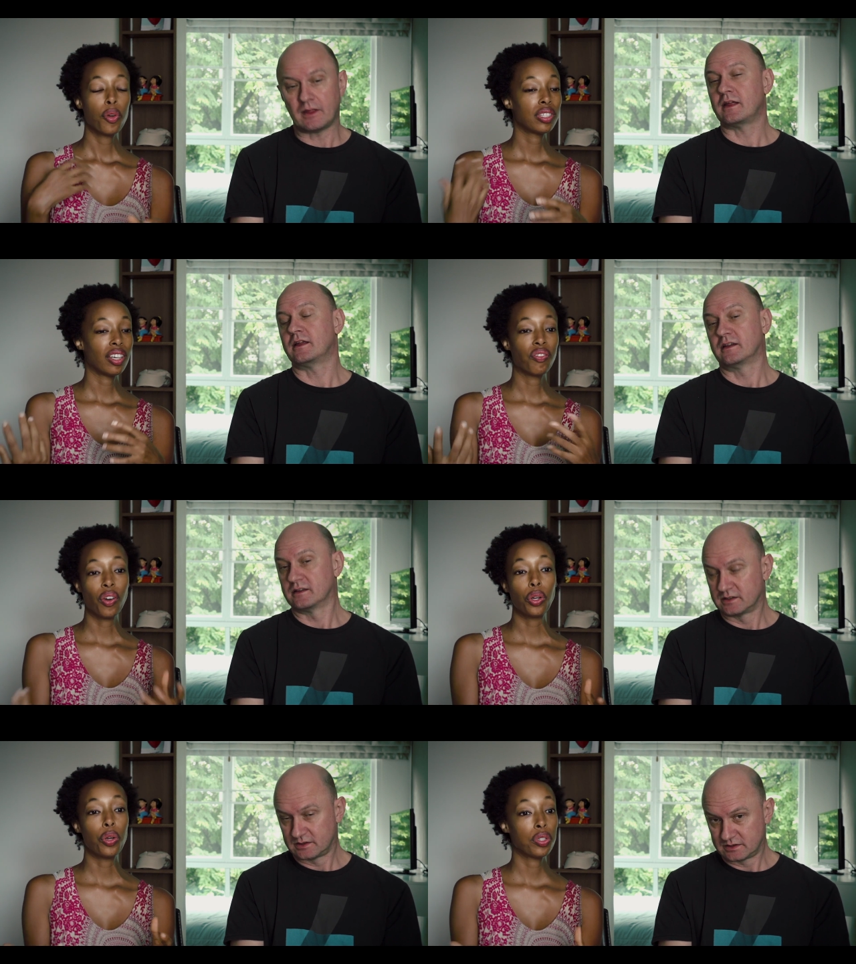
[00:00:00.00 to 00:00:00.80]
Speaker 1: posting
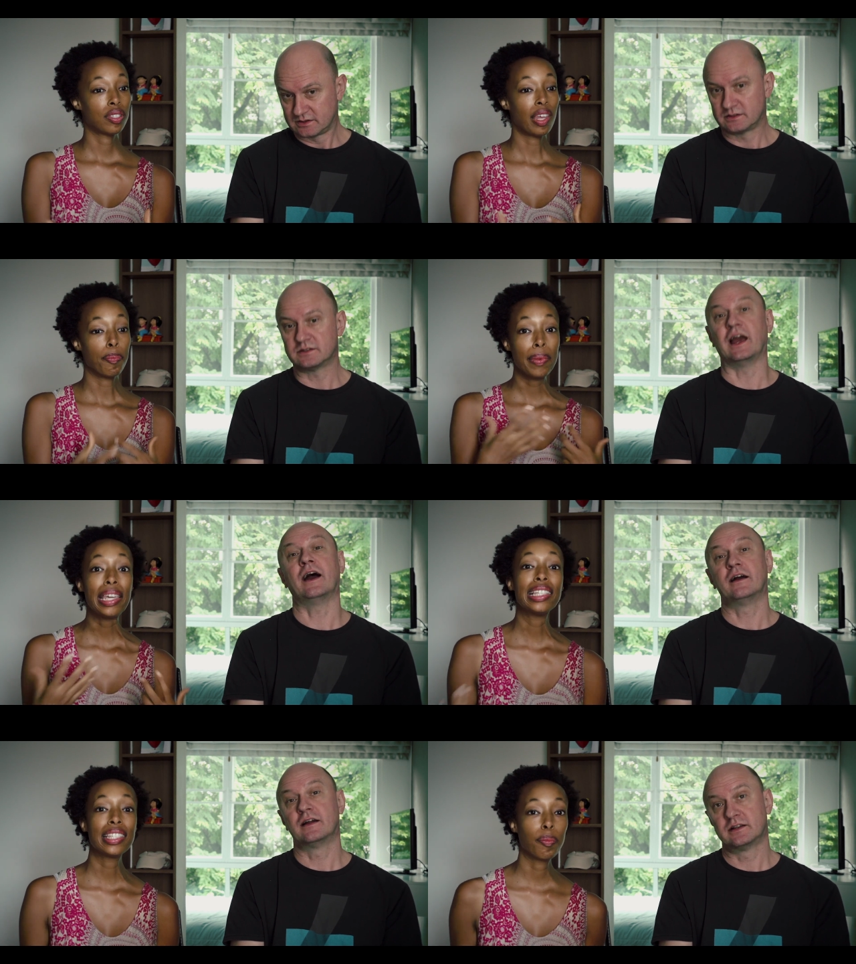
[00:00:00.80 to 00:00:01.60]
photos that yeah.
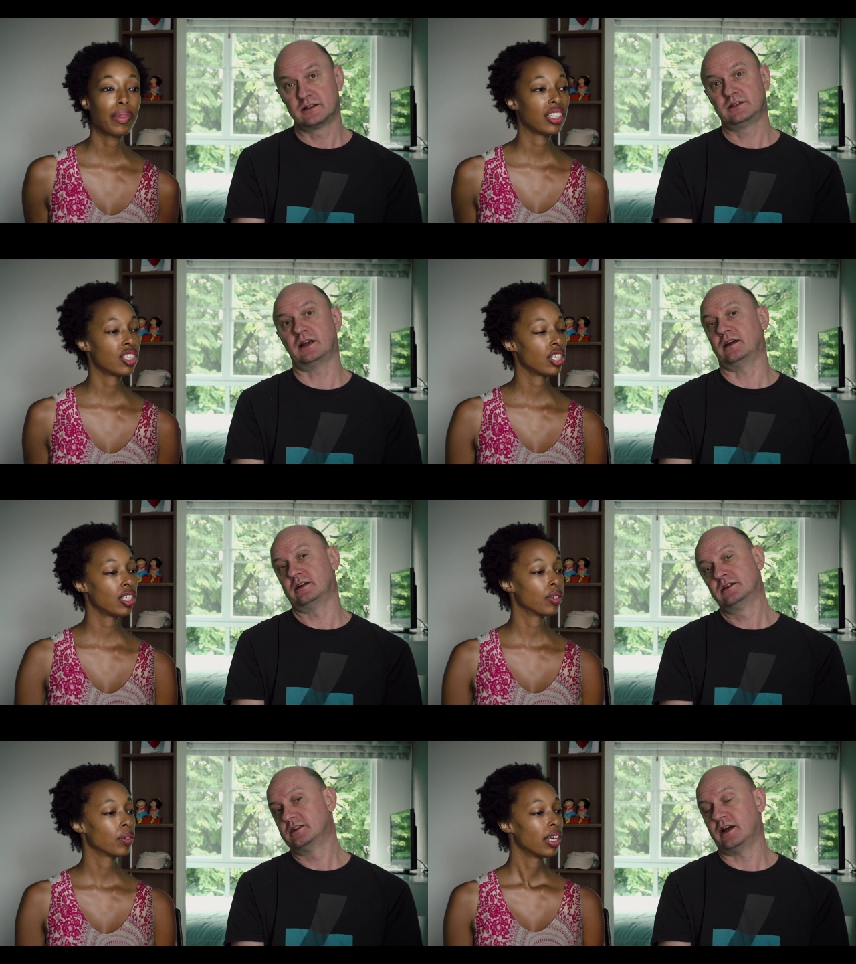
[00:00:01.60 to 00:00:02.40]
mean something yeah. to
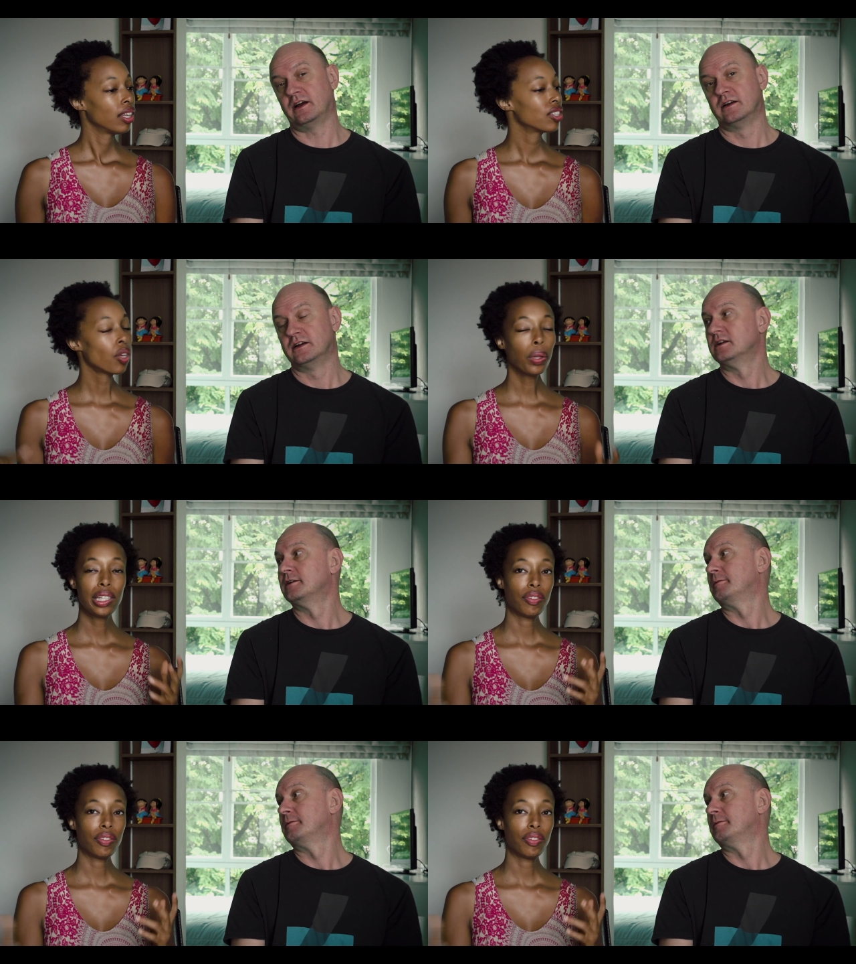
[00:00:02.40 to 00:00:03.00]
you. Yeah. Totally